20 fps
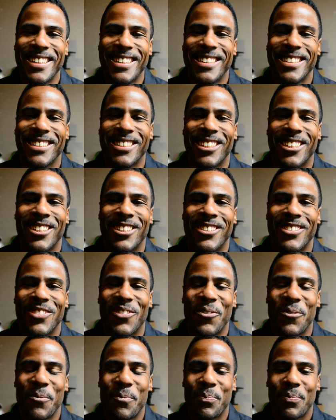So
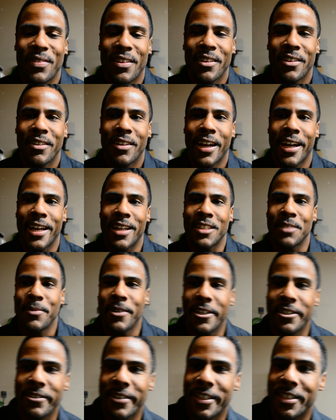I got a spare
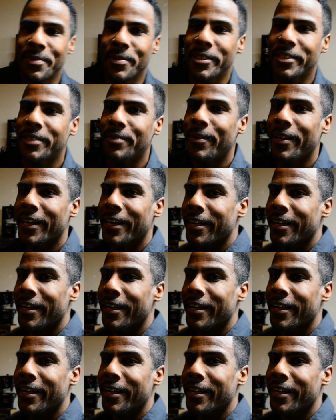transmission back